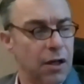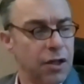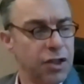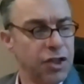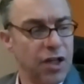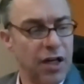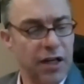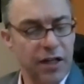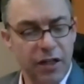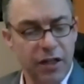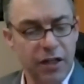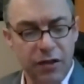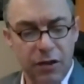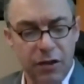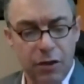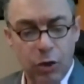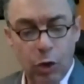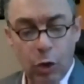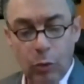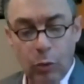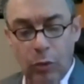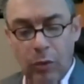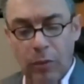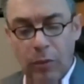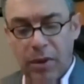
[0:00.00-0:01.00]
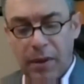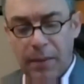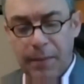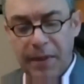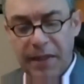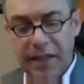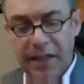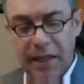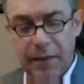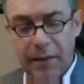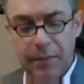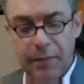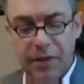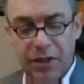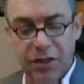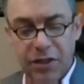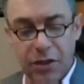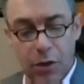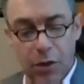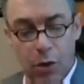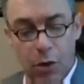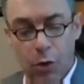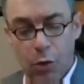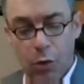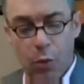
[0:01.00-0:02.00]
China's global public image in
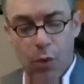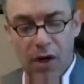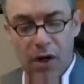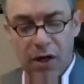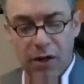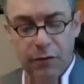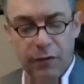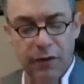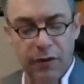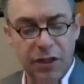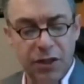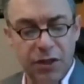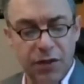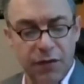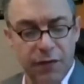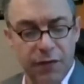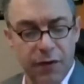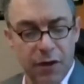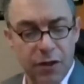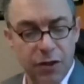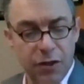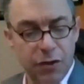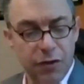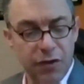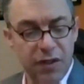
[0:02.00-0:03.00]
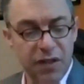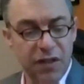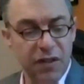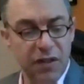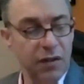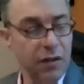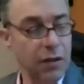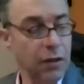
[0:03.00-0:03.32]
a whole wide range of countries,